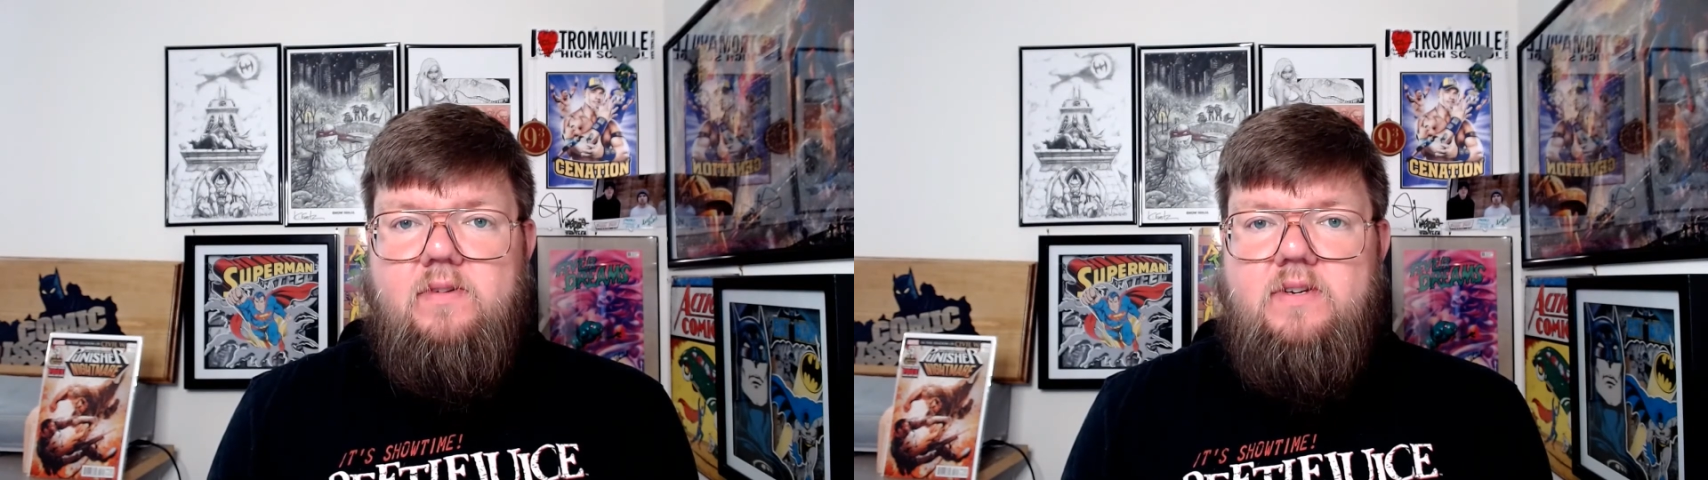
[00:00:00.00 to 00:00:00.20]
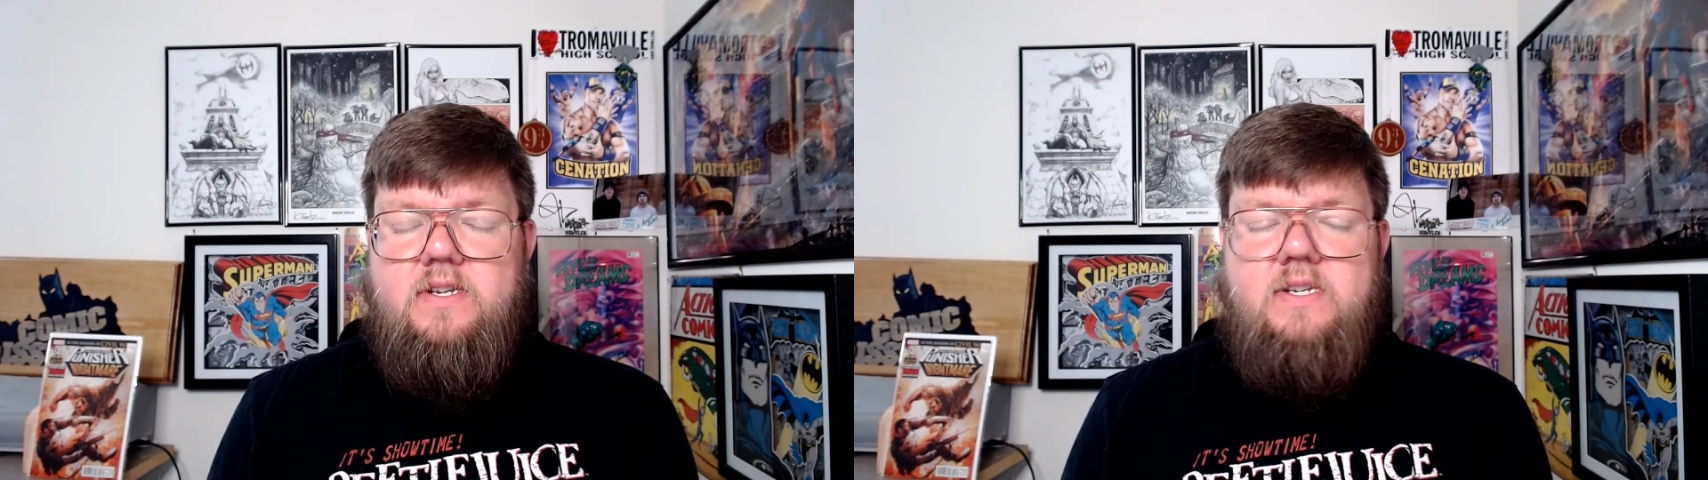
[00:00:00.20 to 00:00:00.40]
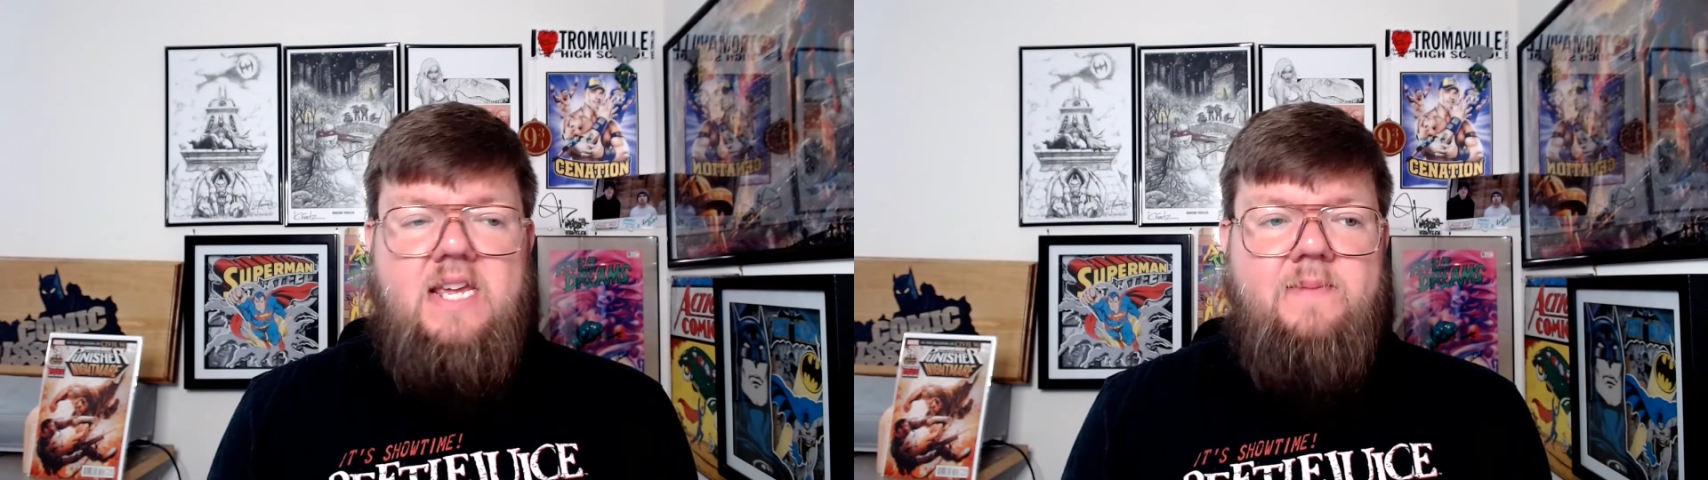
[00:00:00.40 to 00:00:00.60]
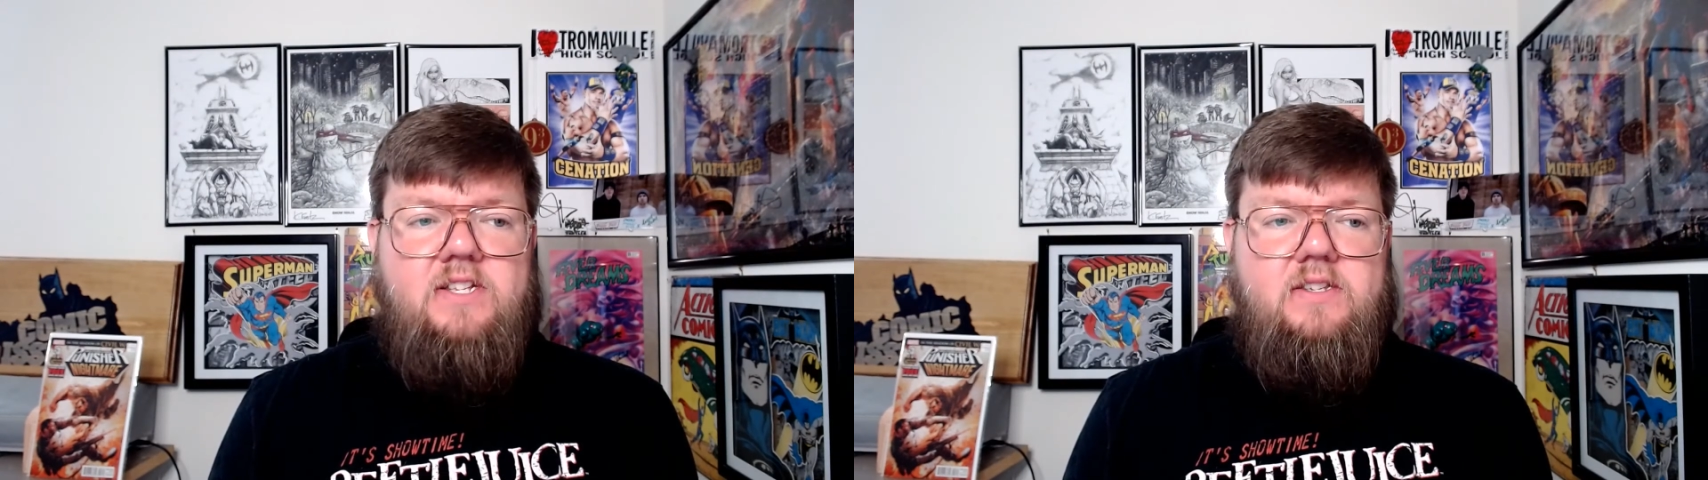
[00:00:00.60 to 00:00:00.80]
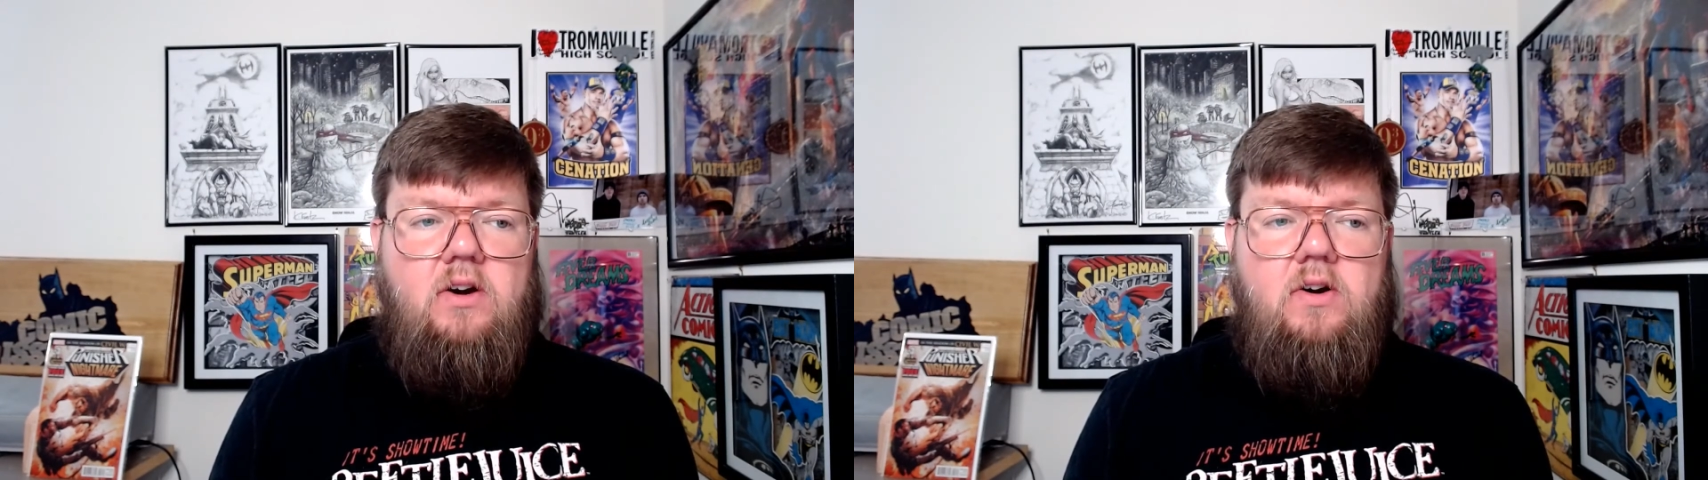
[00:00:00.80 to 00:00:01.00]

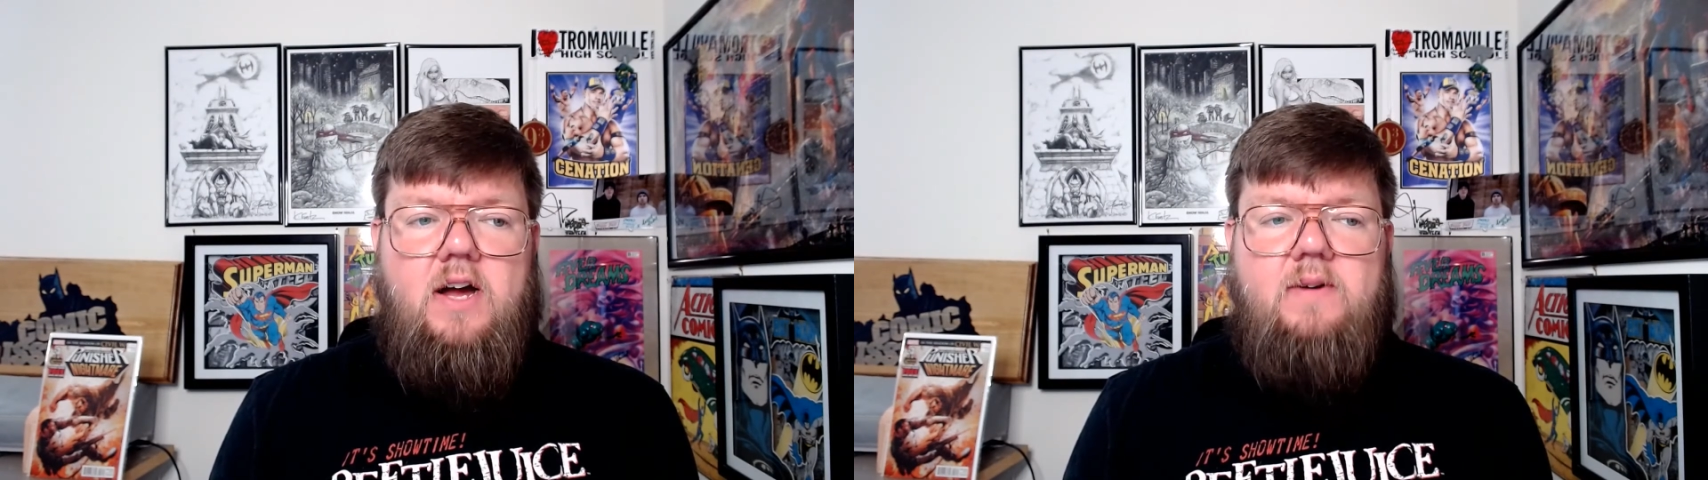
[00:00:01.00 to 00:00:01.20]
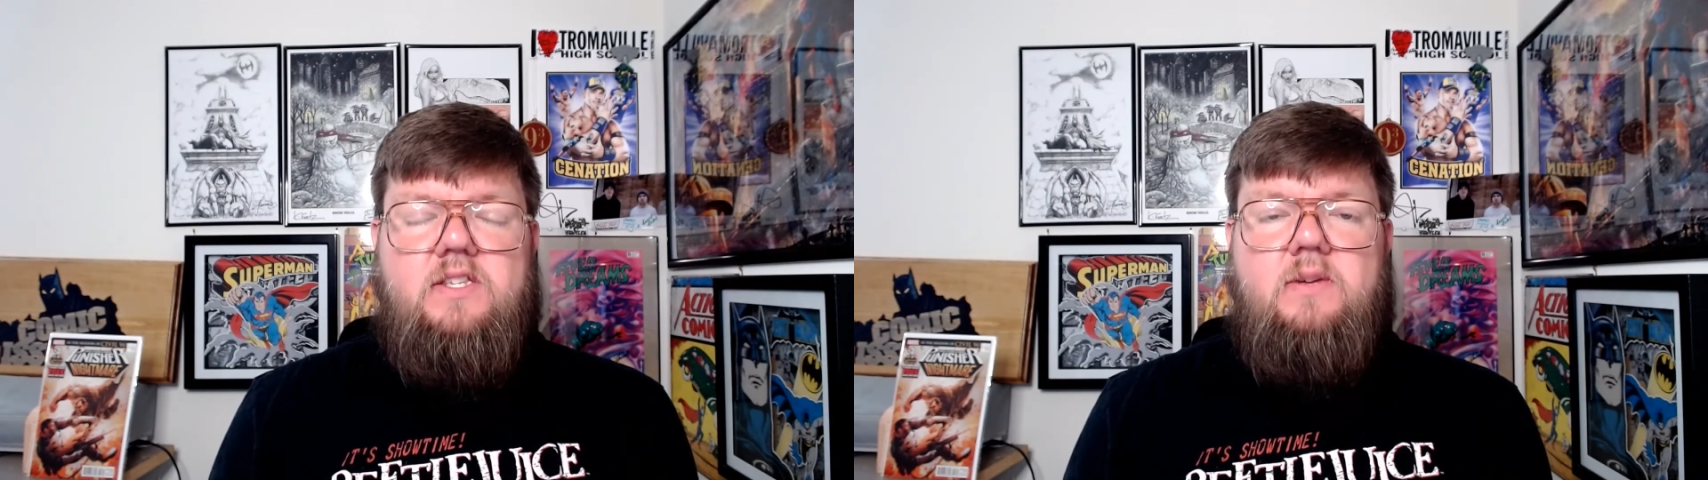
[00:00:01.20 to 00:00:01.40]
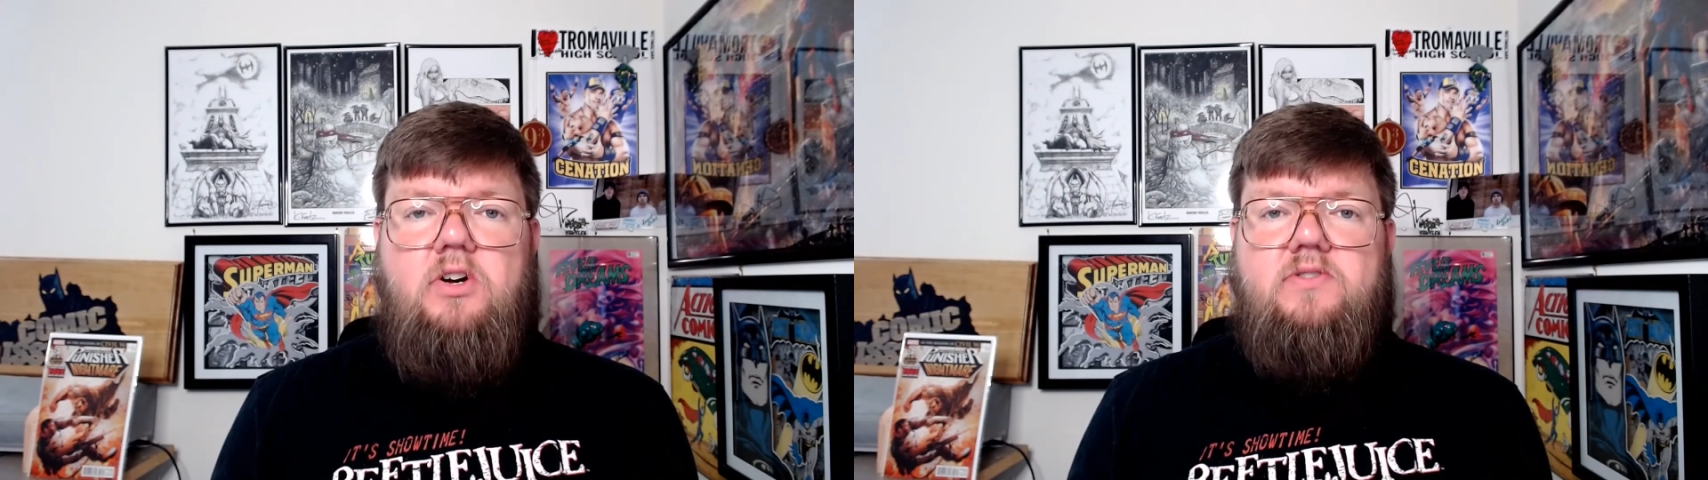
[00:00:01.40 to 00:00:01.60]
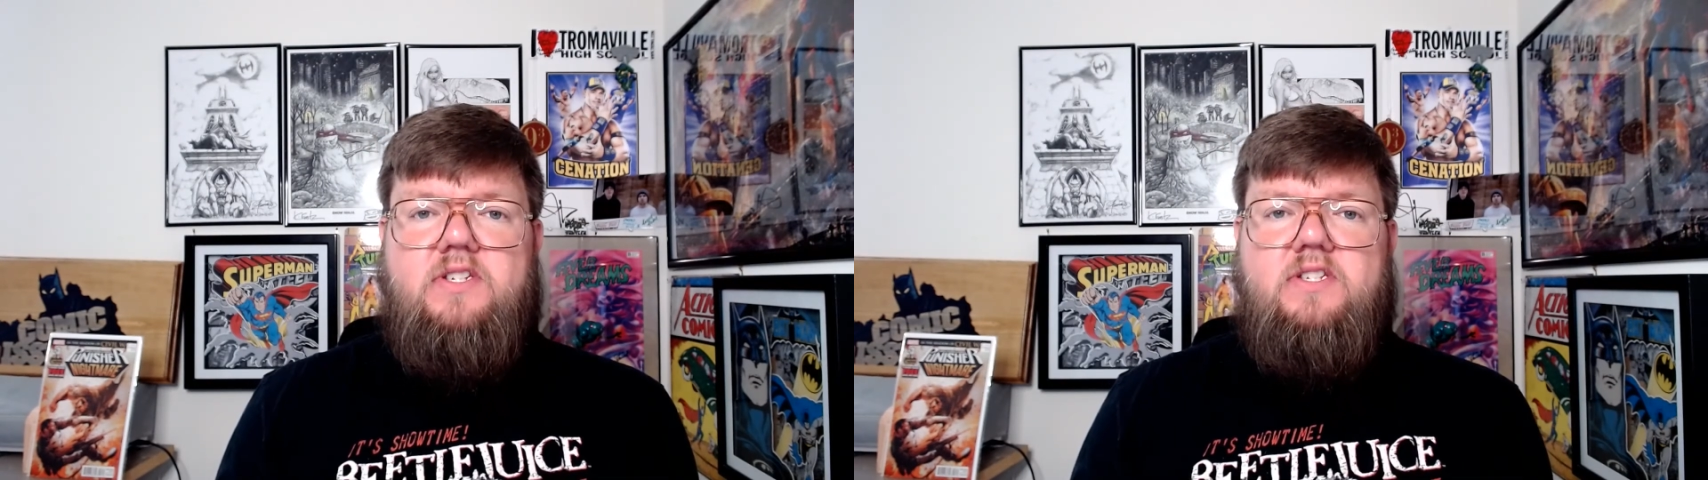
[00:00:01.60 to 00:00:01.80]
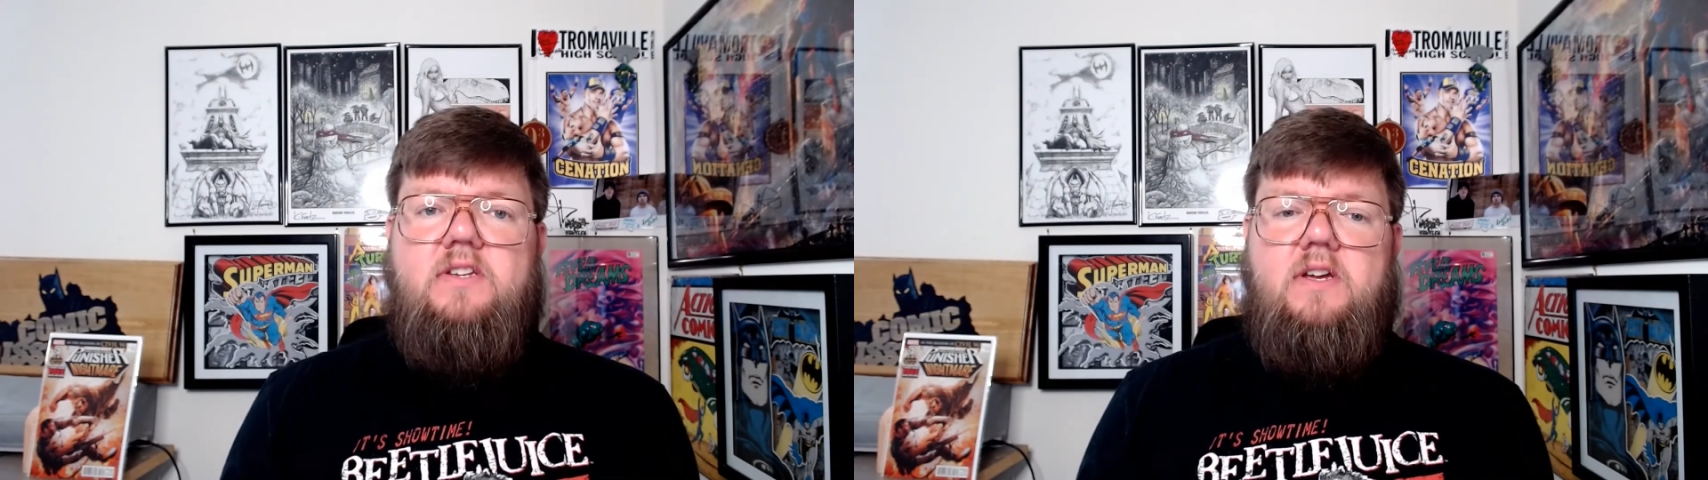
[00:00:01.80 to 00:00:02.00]
Dubose
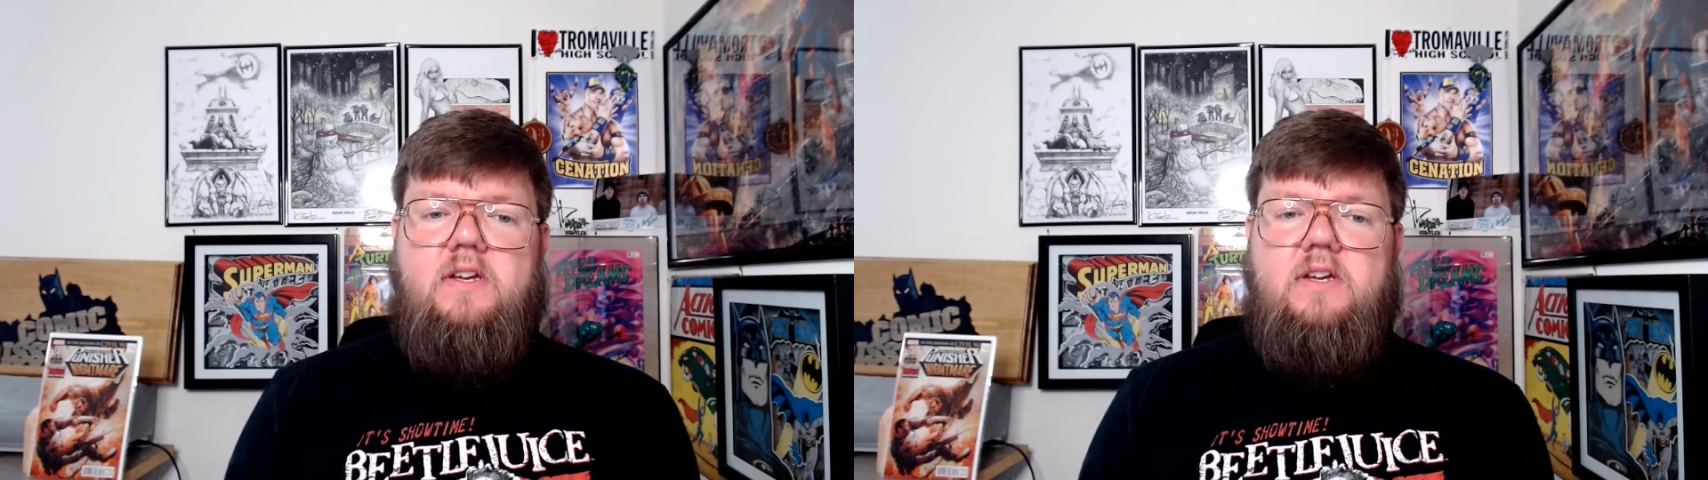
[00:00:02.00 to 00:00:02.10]
is